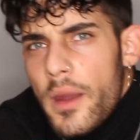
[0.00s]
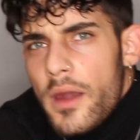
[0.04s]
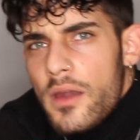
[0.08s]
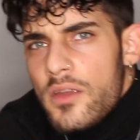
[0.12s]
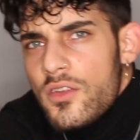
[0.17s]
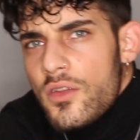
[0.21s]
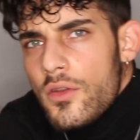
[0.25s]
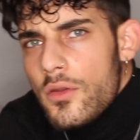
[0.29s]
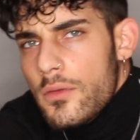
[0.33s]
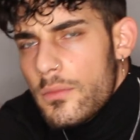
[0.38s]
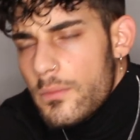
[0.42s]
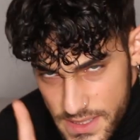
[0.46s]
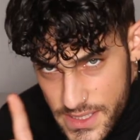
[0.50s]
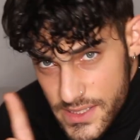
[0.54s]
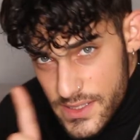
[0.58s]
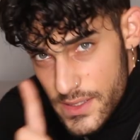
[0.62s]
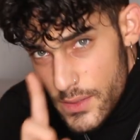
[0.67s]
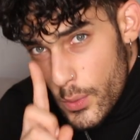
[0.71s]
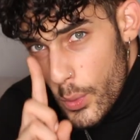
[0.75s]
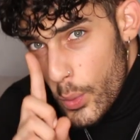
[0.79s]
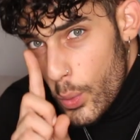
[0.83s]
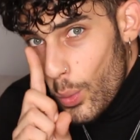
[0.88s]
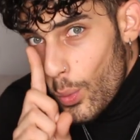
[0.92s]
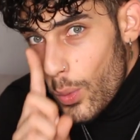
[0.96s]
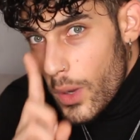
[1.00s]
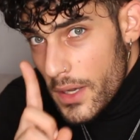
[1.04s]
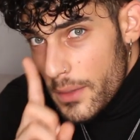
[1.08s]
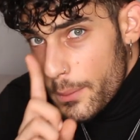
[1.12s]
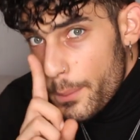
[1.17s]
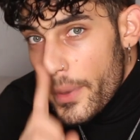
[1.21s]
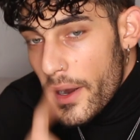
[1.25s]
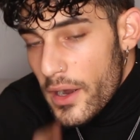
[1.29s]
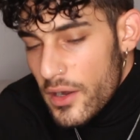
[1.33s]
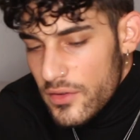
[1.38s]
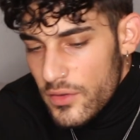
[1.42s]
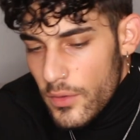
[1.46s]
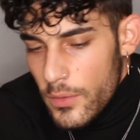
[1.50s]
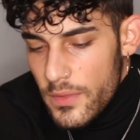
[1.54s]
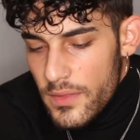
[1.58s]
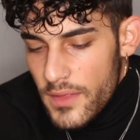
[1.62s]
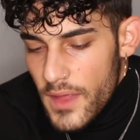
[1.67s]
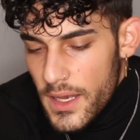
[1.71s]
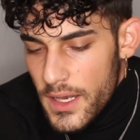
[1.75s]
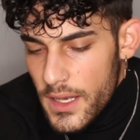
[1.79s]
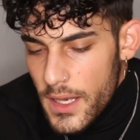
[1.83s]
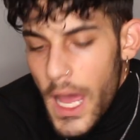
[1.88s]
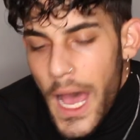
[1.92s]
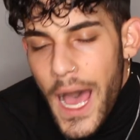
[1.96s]
person
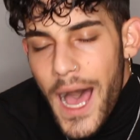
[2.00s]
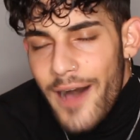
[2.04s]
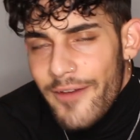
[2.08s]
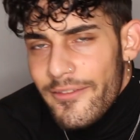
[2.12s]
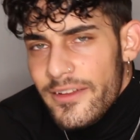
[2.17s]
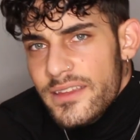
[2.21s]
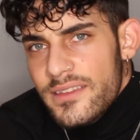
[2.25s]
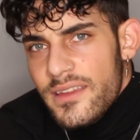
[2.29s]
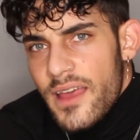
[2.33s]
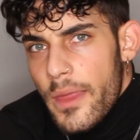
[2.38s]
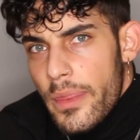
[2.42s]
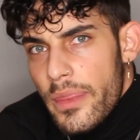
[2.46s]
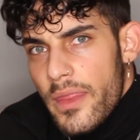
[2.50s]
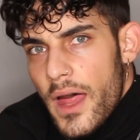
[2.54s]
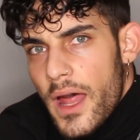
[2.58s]
that haven't done